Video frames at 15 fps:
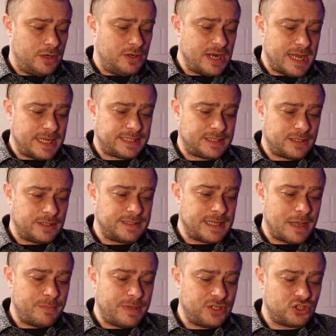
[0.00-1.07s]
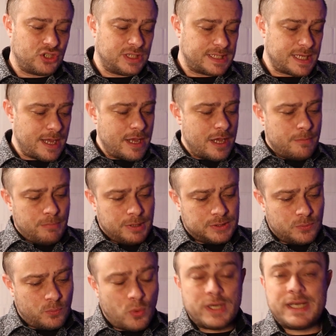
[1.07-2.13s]
nice dimensions.
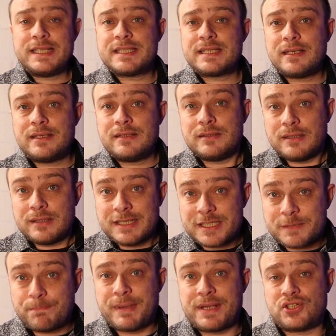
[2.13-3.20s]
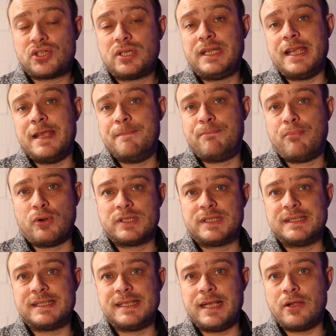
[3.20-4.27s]
But what is especially
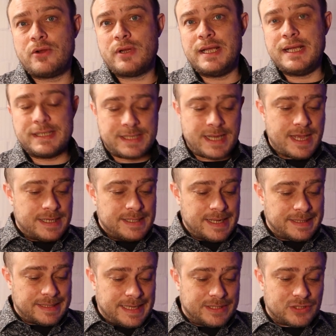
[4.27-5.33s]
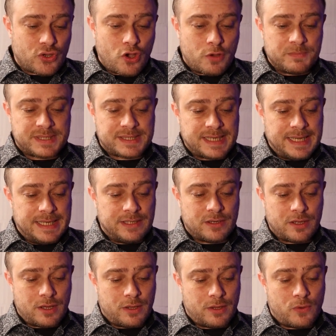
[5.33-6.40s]
important here is that it comes in
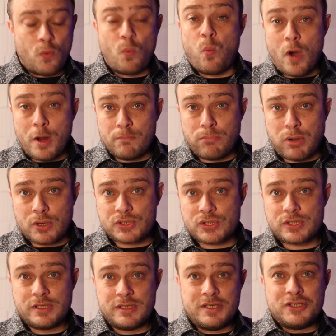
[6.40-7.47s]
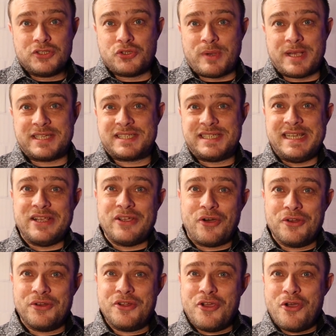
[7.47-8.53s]
one box. So I see
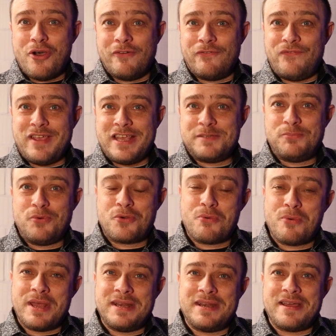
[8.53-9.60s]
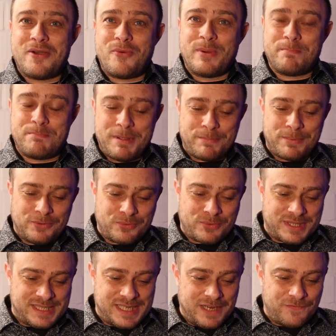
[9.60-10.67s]
on Facebook when people
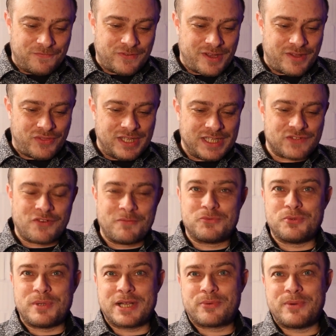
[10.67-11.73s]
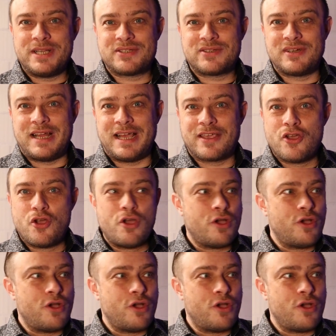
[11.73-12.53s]
receive things from Trak Racer, like